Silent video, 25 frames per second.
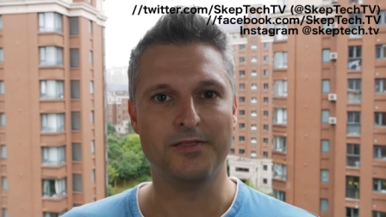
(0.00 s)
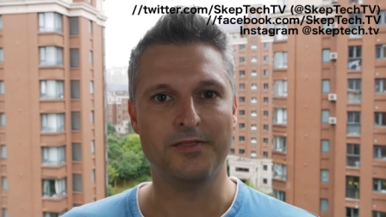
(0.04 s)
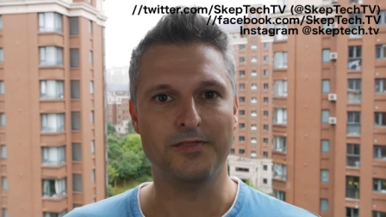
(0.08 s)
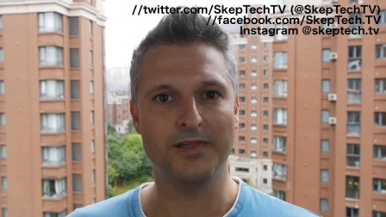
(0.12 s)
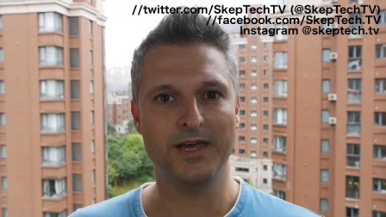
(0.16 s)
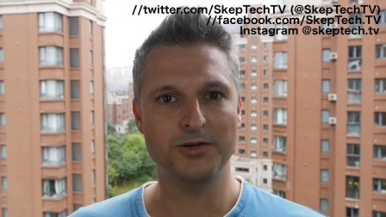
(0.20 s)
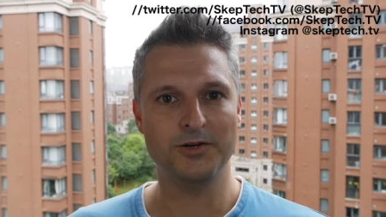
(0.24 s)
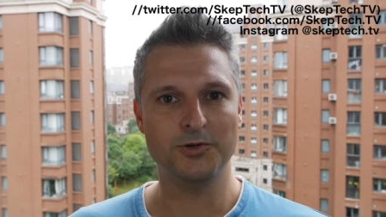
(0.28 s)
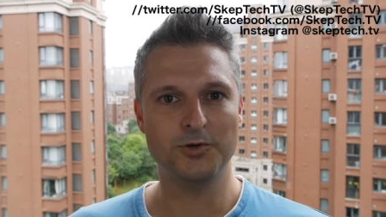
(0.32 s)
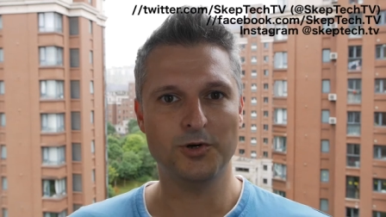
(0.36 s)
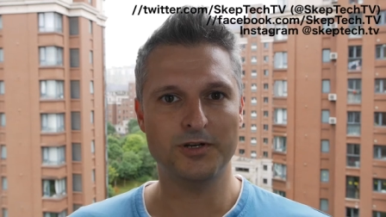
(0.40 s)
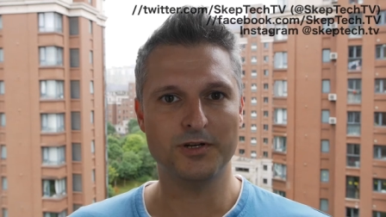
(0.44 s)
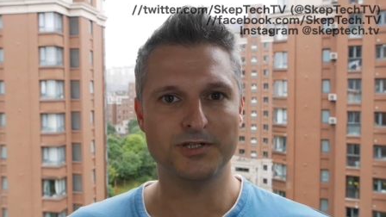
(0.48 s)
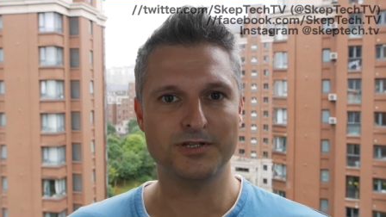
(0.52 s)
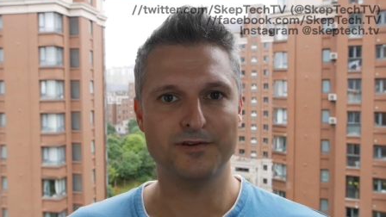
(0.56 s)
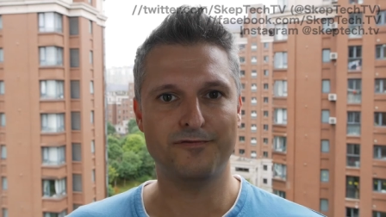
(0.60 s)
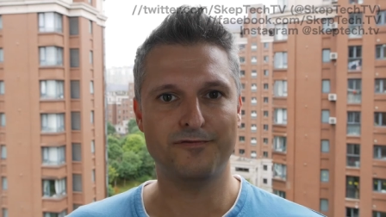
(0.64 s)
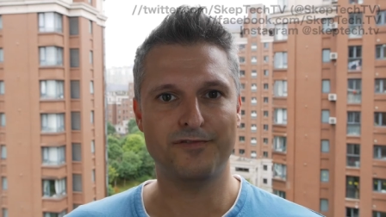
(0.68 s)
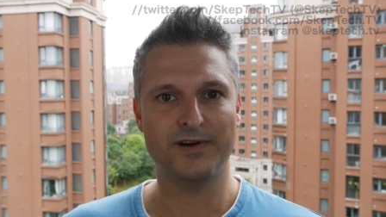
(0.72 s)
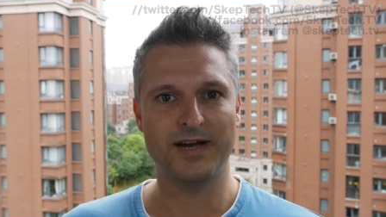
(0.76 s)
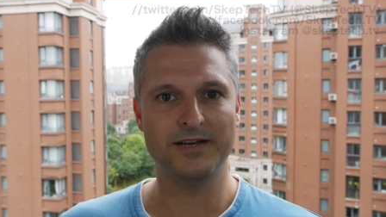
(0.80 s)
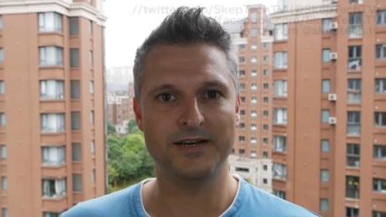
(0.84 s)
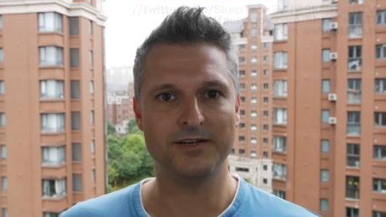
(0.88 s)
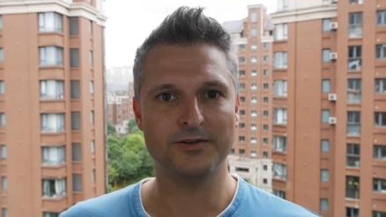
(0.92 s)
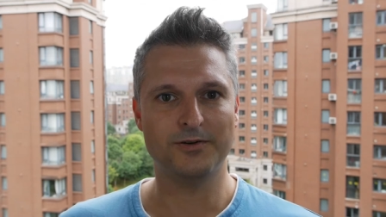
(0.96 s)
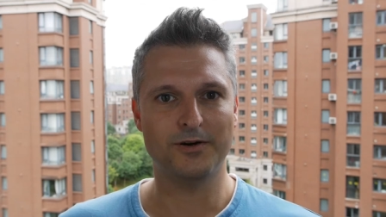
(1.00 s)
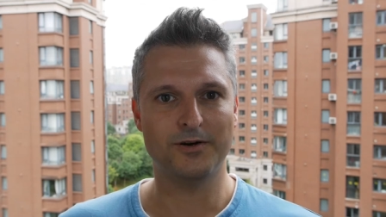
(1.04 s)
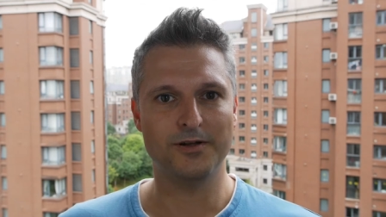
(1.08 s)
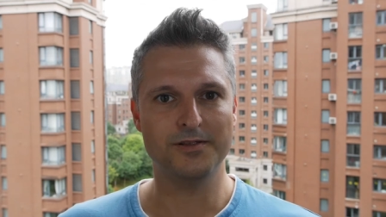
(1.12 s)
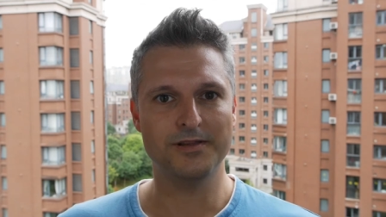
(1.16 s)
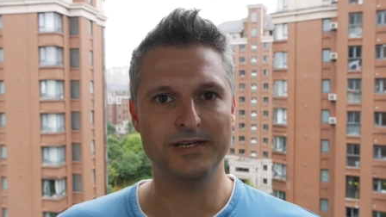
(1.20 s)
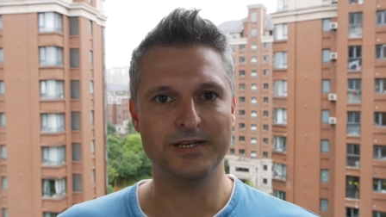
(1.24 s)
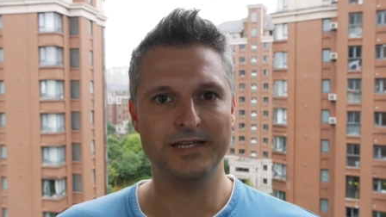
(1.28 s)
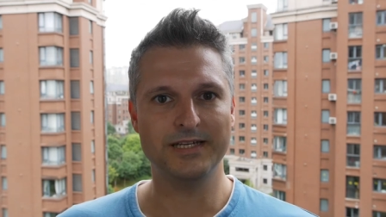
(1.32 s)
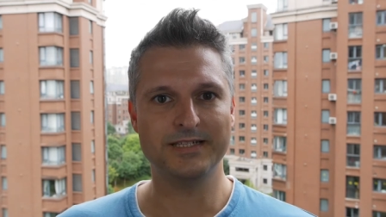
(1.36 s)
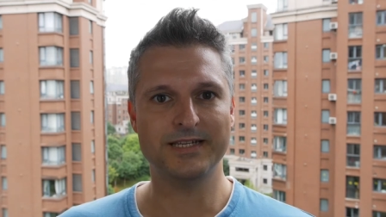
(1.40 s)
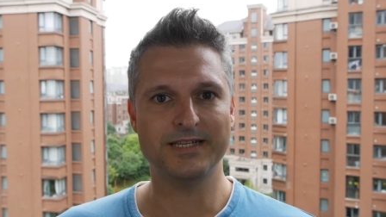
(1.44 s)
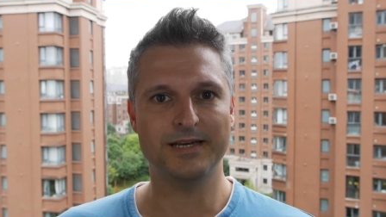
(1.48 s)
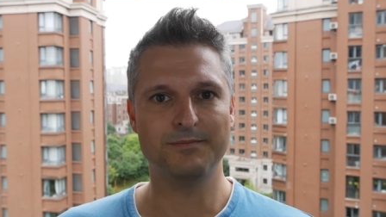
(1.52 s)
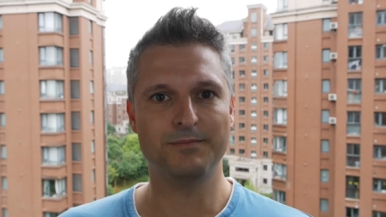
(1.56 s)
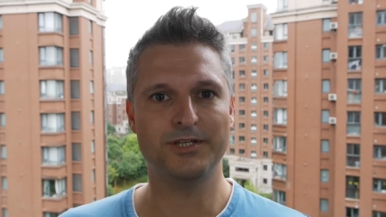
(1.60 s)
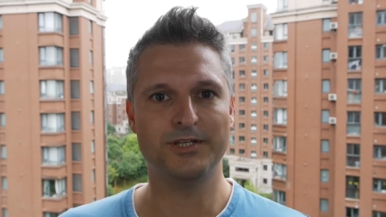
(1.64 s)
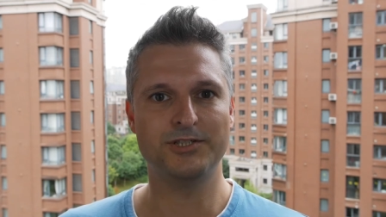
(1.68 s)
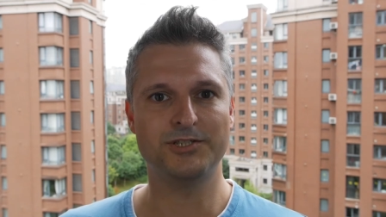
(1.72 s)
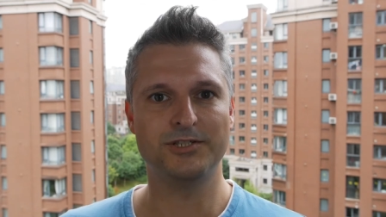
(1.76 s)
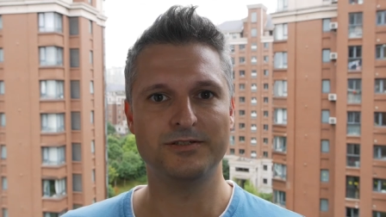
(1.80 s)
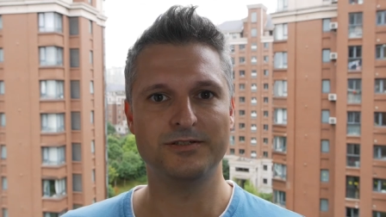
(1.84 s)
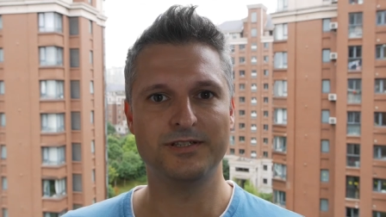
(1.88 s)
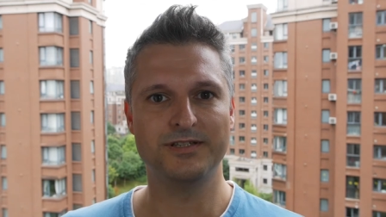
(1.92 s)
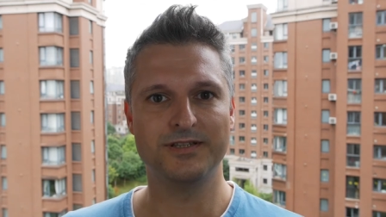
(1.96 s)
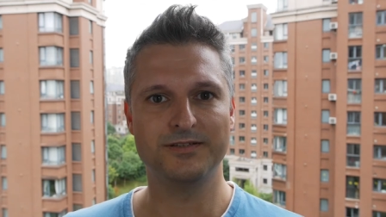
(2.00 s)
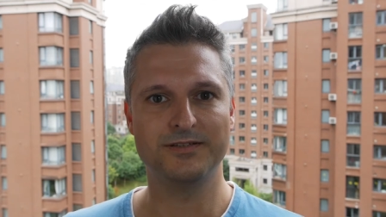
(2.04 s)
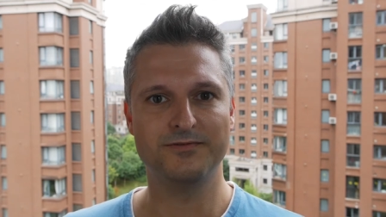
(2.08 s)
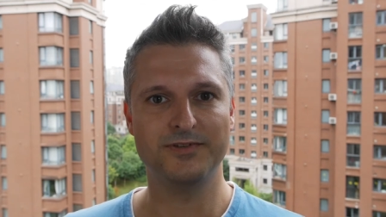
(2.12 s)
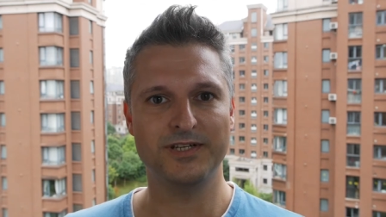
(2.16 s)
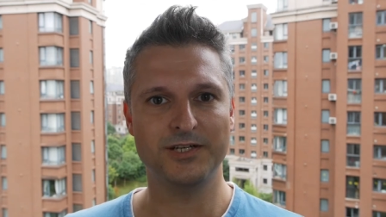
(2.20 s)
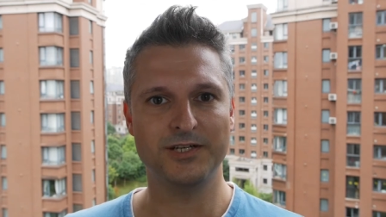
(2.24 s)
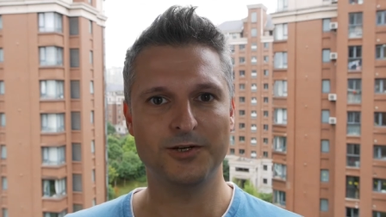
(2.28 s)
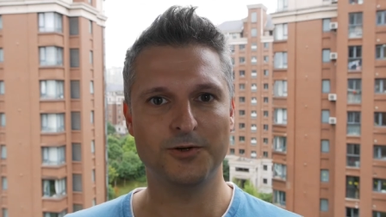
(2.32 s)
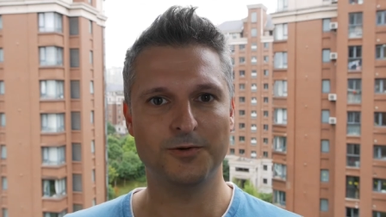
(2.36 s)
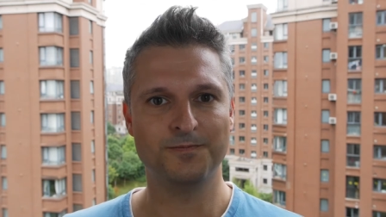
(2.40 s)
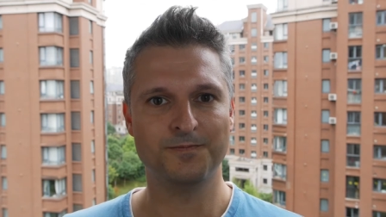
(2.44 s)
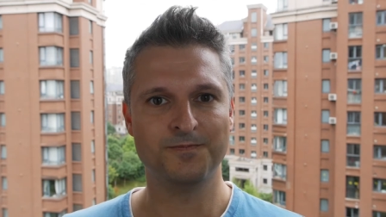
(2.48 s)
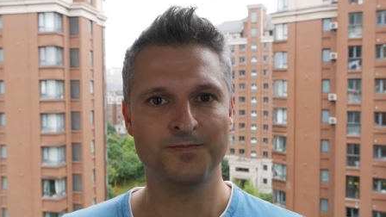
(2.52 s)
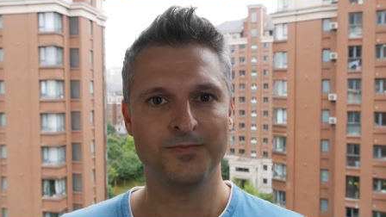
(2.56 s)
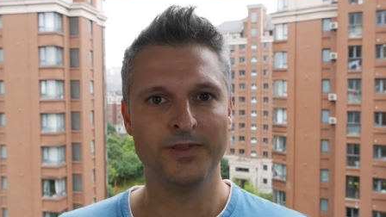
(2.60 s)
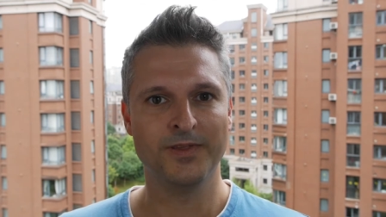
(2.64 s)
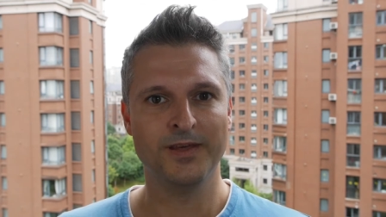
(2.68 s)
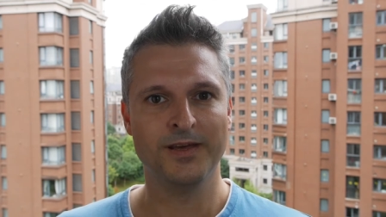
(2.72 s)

There you also find all the links I mentioned in the video.